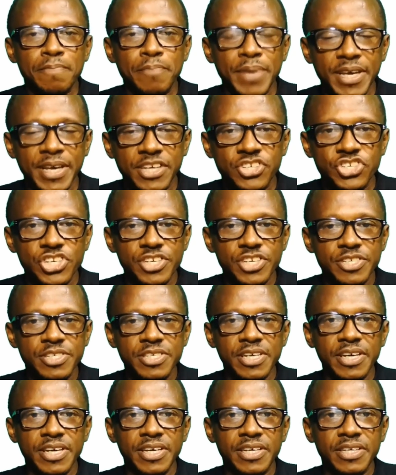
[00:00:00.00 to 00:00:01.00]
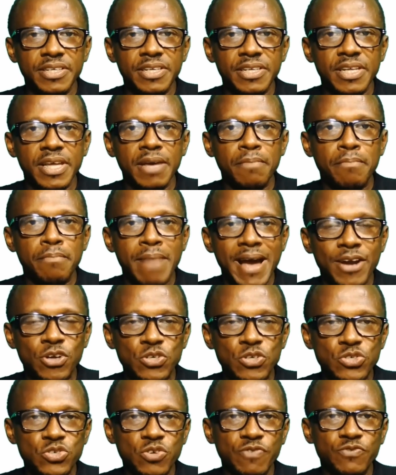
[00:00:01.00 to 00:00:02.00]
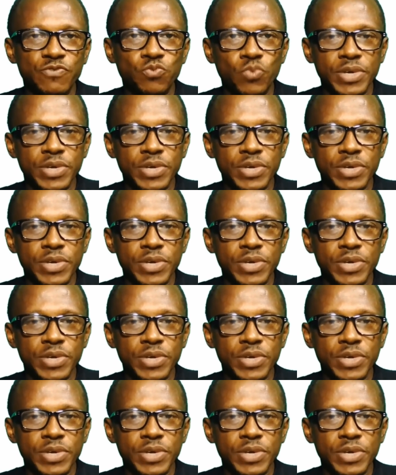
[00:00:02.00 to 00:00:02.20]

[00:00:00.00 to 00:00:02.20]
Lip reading: pictures in a Microsoft